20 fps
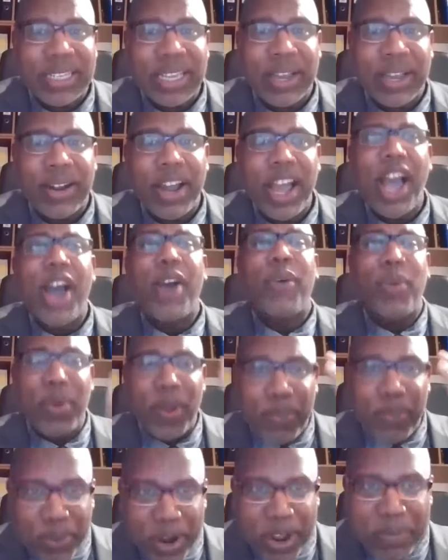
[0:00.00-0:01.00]
this year. We
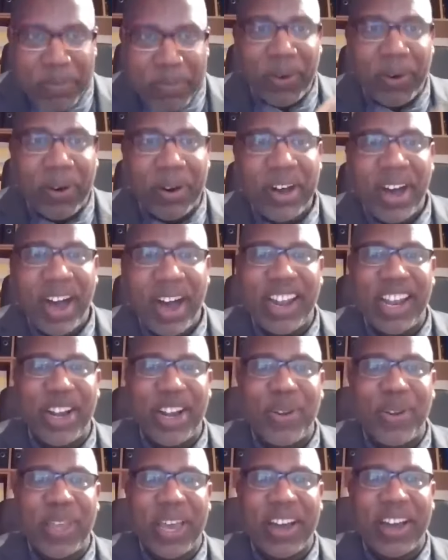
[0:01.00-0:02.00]
will pray more.
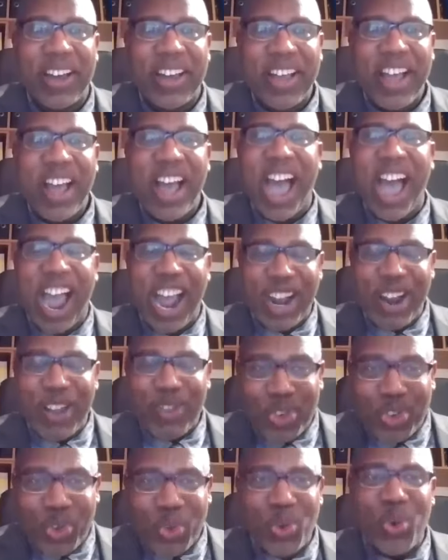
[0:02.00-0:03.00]
Hallelujah.
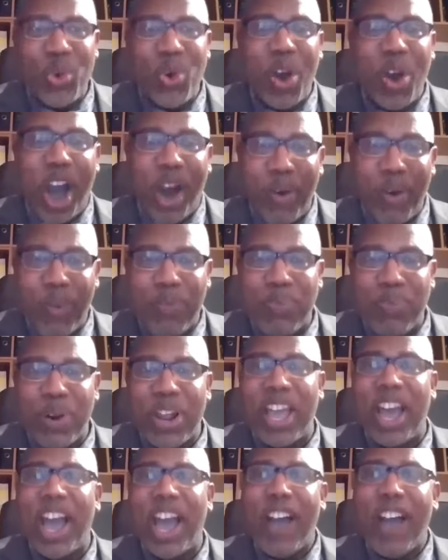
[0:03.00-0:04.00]
And through our
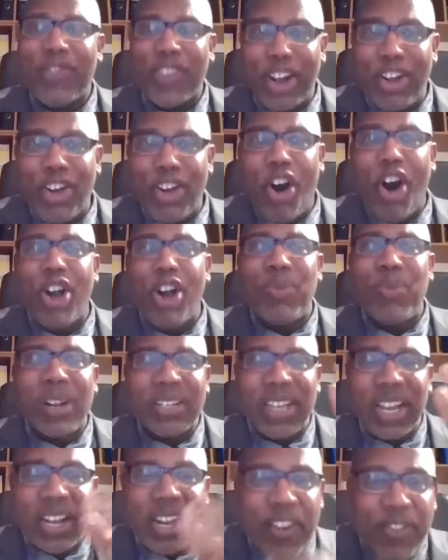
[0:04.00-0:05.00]
prayer, the Lord
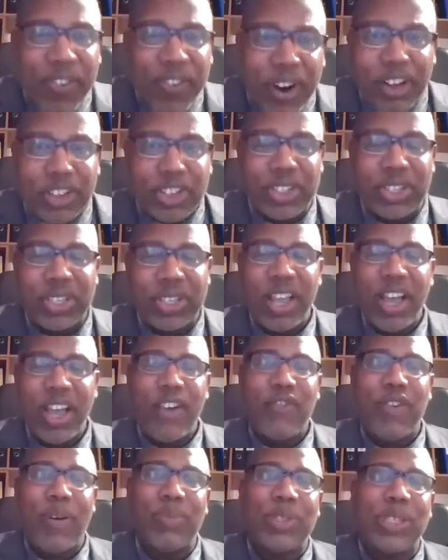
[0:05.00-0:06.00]
will deliver us
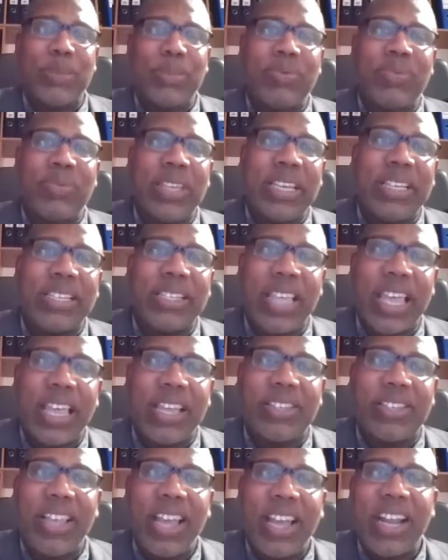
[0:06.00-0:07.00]
from some of these
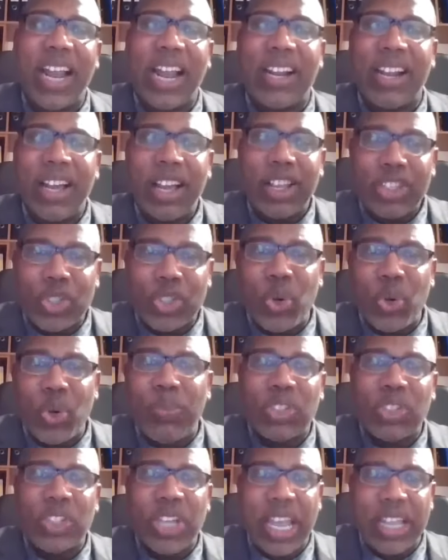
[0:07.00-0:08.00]
things that so
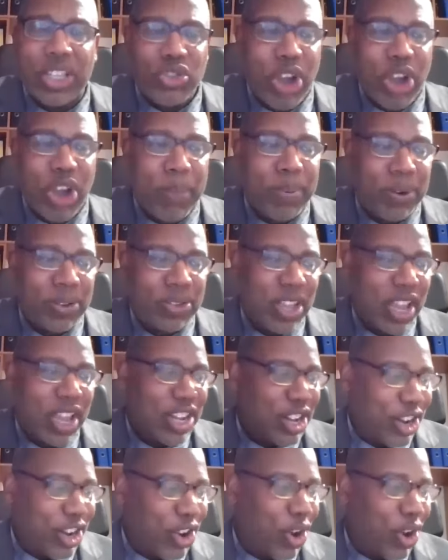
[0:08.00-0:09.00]
much entrap us.
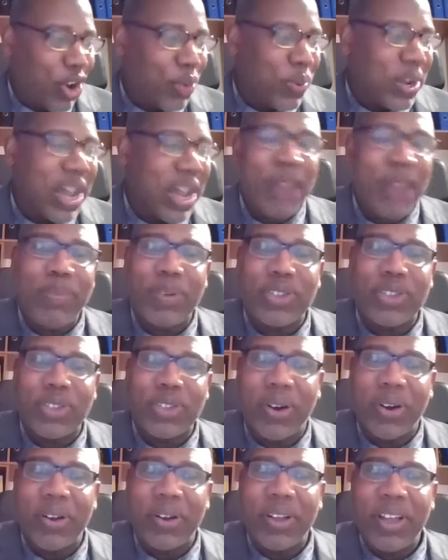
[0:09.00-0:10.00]
The Lord will help us
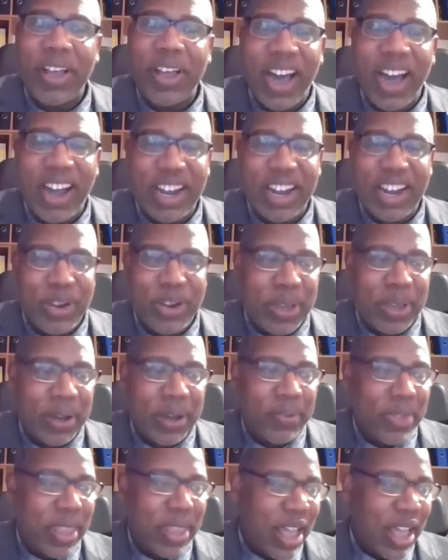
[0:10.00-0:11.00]
all.
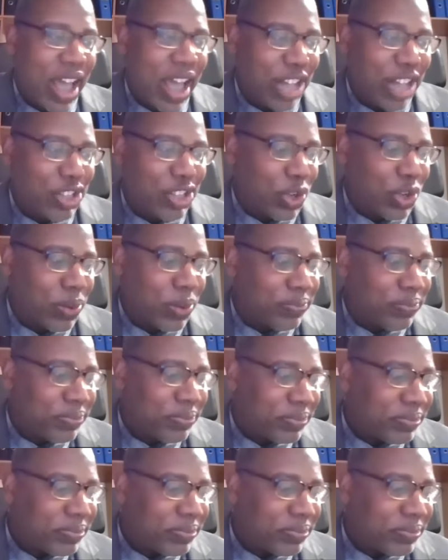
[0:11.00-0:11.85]
Hallelujah. And so,